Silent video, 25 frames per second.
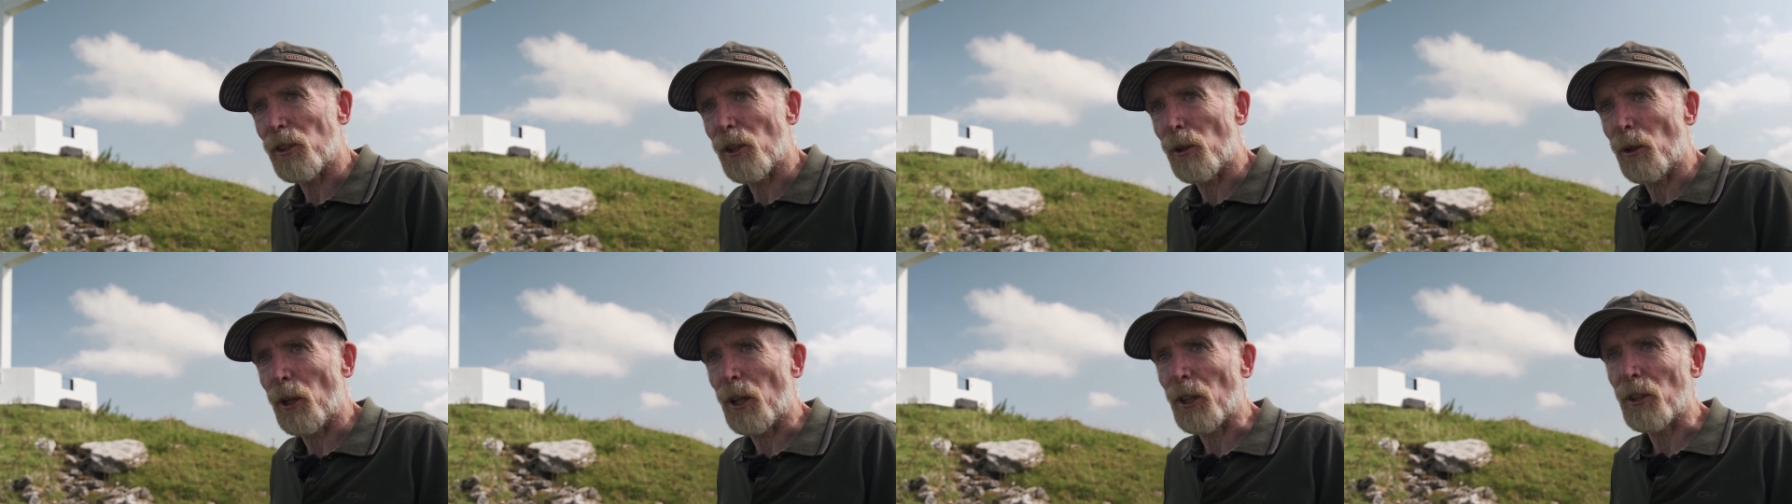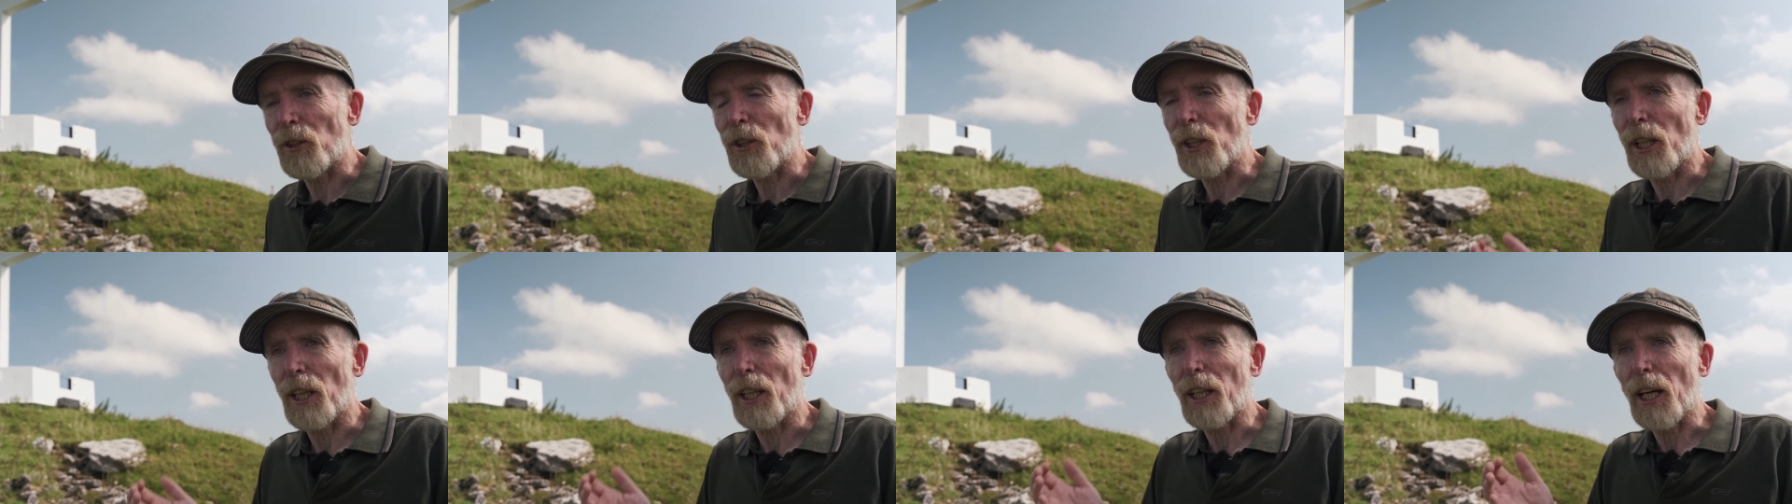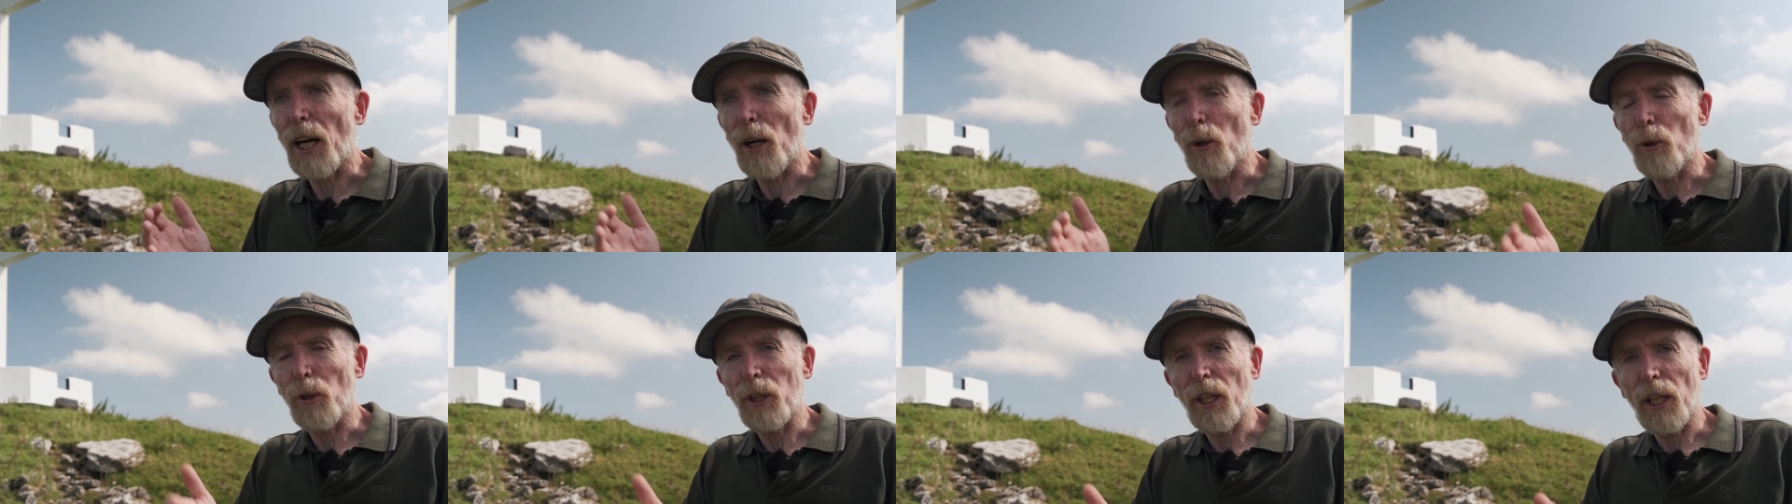So you can see
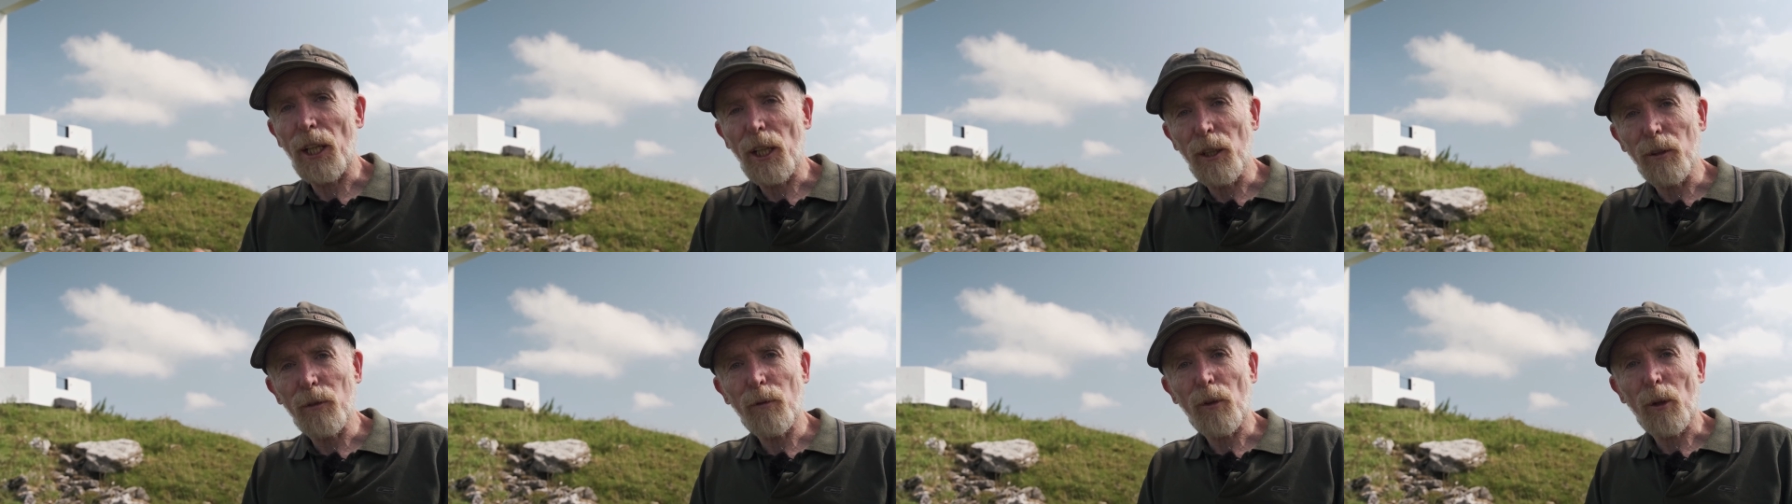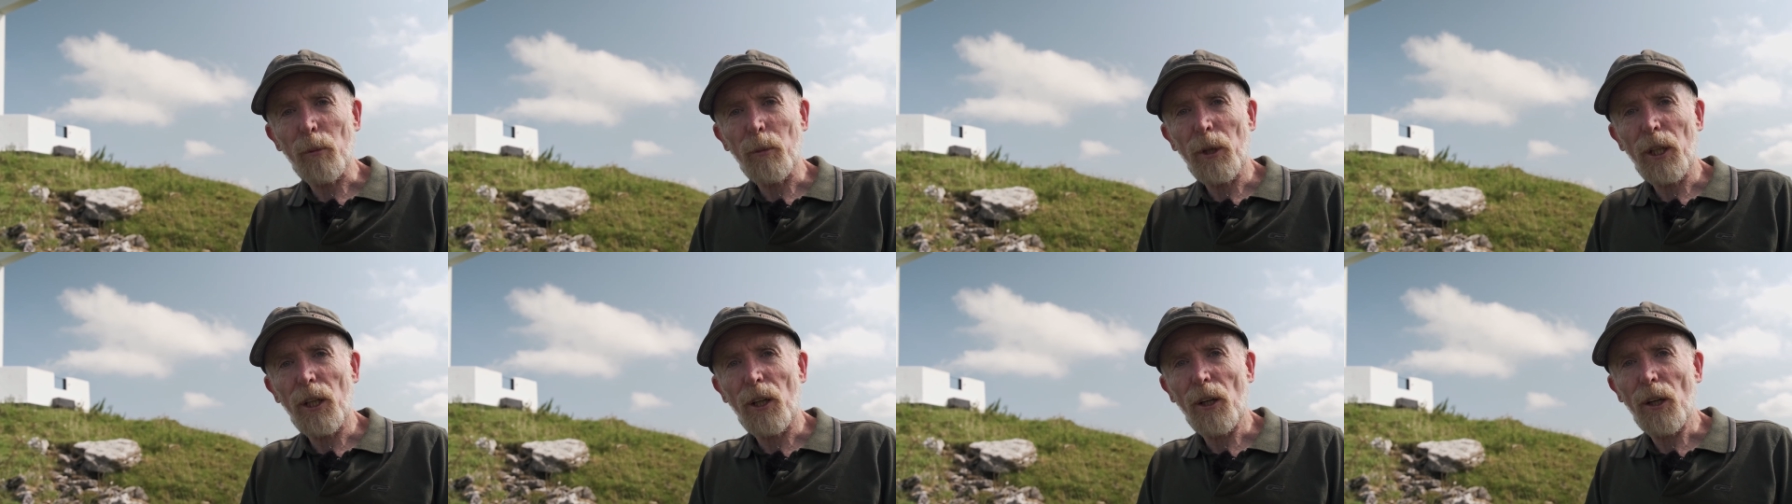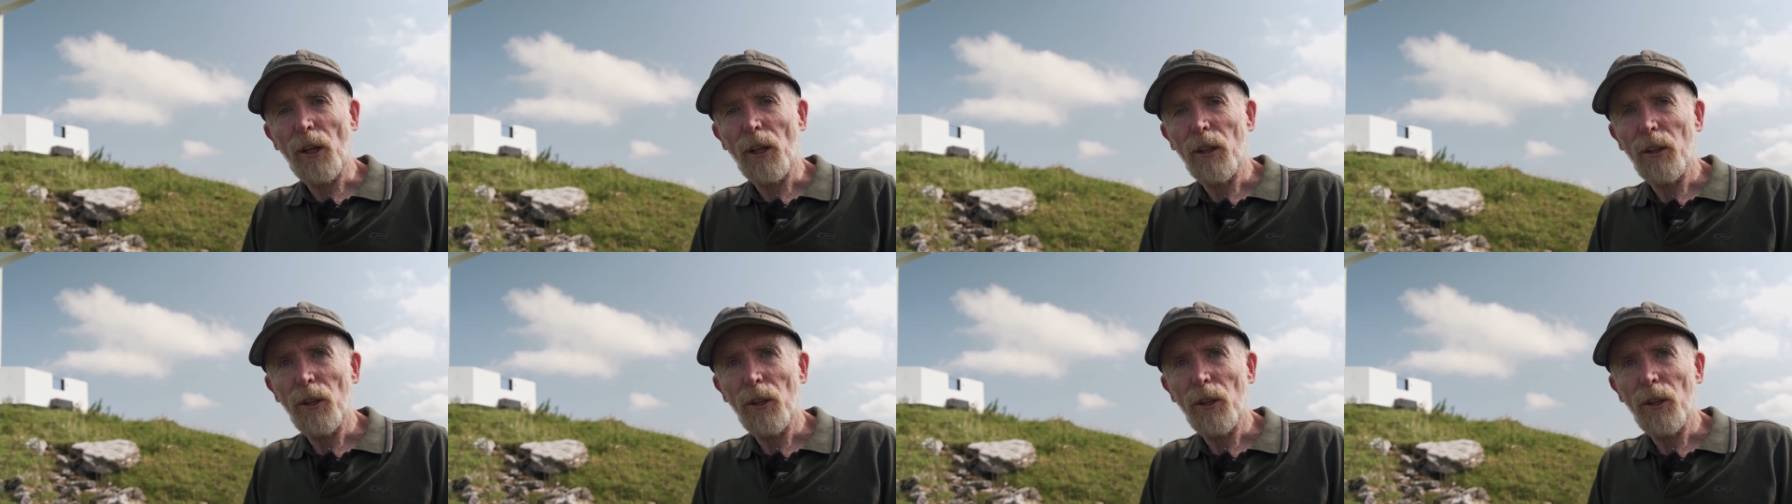Carrowkeel from here,